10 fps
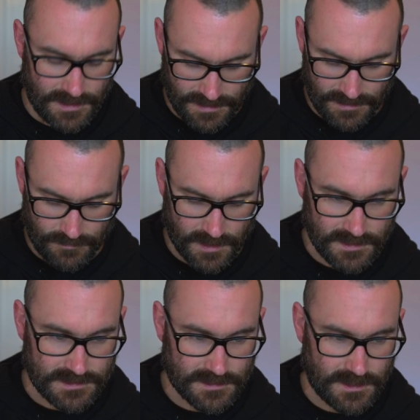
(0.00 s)
and we can
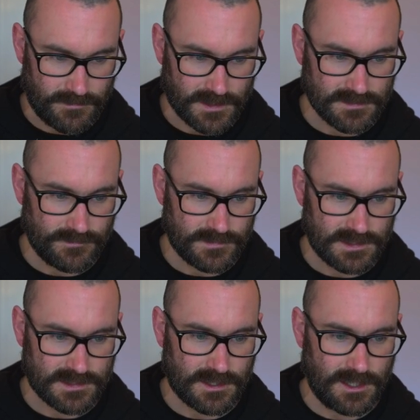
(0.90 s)
describe it.
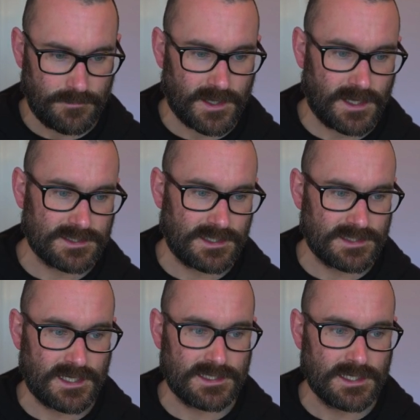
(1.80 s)
Describe that, and it
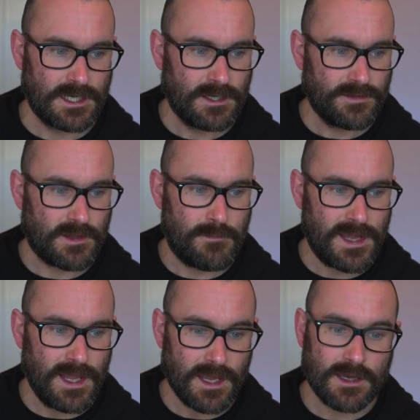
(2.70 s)
says the
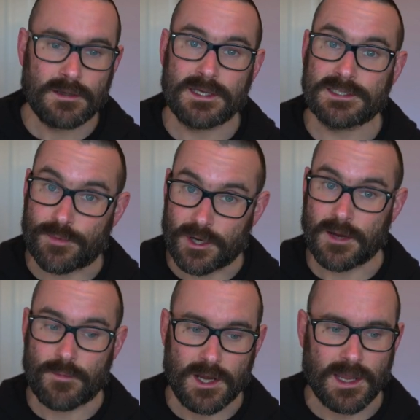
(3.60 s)
make is the
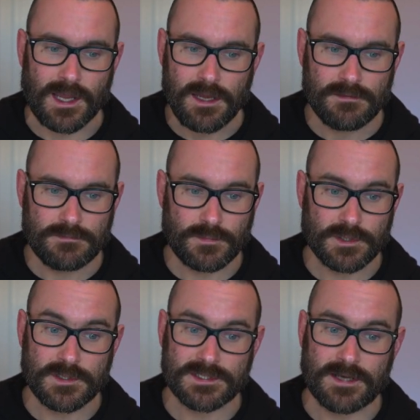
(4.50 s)
primary key,
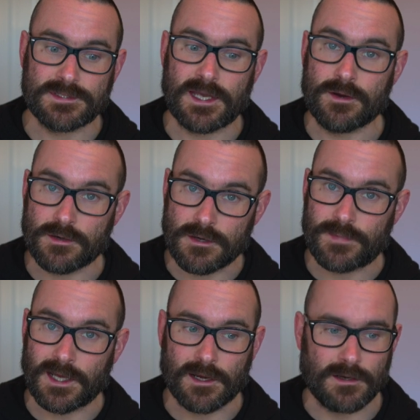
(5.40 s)
because that was that group
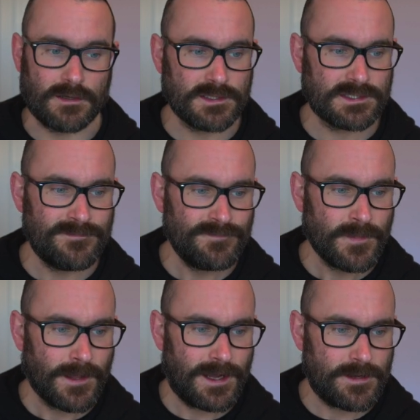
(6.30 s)
by clause,
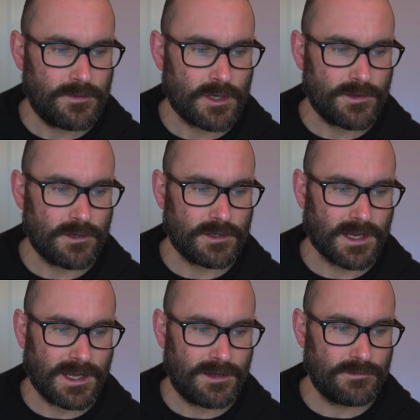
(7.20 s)
and then we've got the order
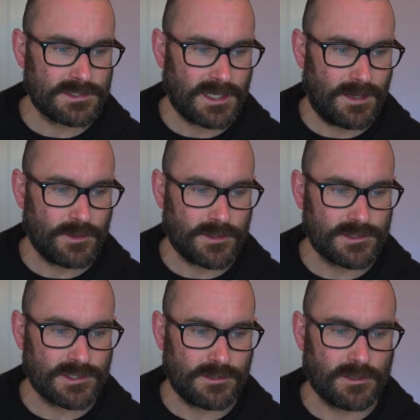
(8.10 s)
count, and we've got the
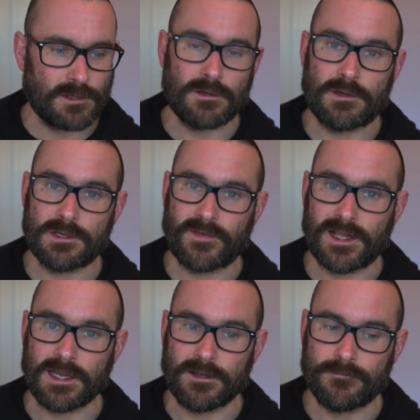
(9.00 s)
total order
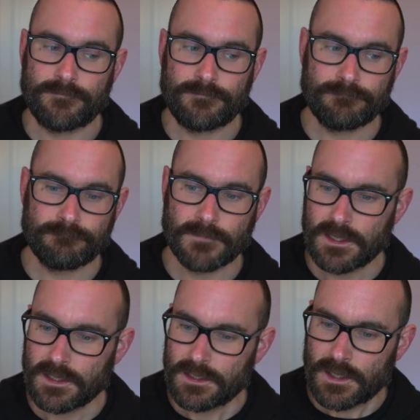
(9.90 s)
value.
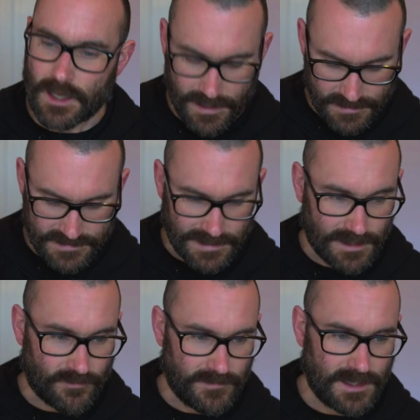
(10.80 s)
I can
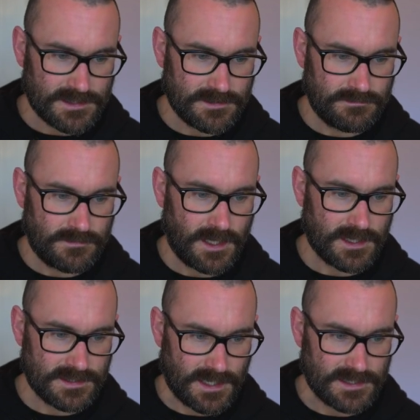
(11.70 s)
select from that. I
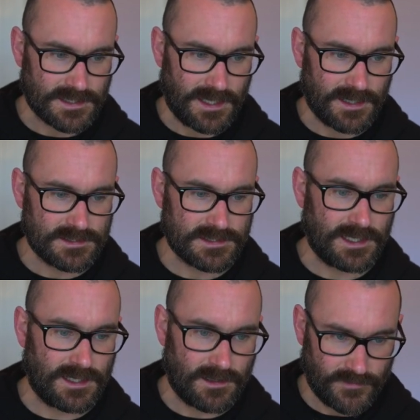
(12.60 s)
can say select
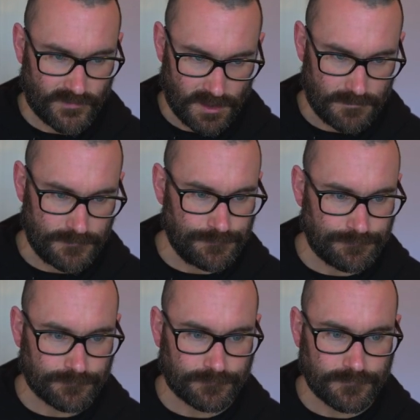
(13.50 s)
star from
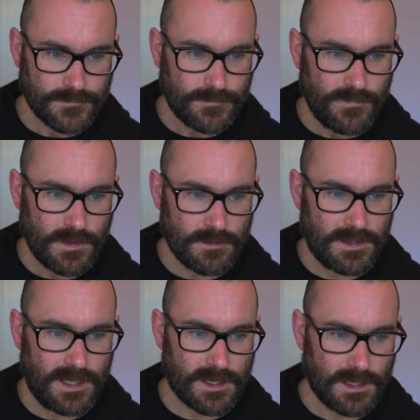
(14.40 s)

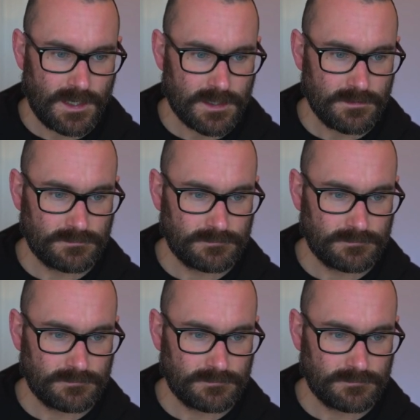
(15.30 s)
make ag,